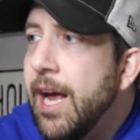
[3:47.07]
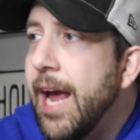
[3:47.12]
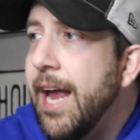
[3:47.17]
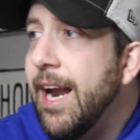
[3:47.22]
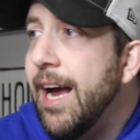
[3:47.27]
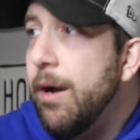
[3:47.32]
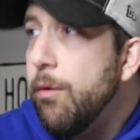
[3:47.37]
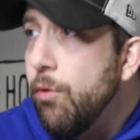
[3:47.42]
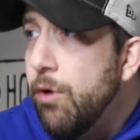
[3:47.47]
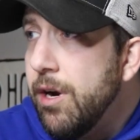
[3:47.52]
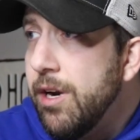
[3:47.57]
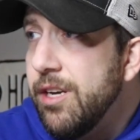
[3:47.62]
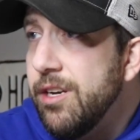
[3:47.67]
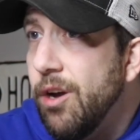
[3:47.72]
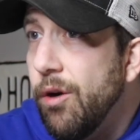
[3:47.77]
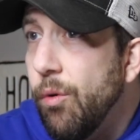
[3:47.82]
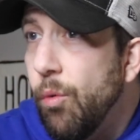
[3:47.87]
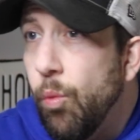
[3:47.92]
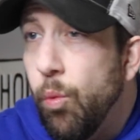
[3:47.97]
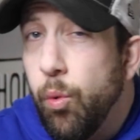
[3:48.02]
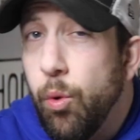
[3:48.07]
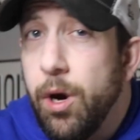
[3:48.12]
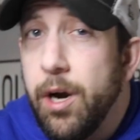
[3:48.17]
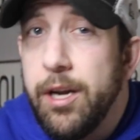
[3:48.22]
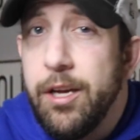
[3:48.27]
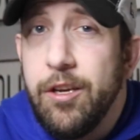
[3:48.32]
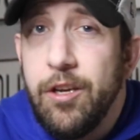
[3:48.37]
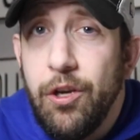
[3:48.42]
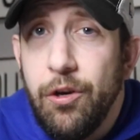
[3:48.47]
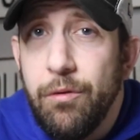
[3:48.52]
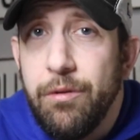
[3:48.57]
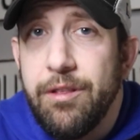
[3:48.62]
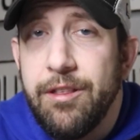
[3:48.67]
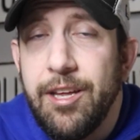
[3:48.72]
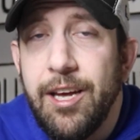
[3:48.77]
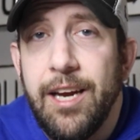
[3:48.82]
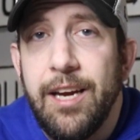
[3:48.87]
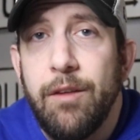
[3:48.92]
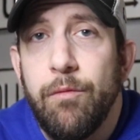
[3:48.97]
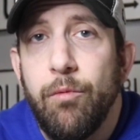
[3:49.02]
And I want to know, what do you
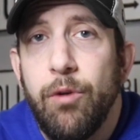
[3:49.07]
think?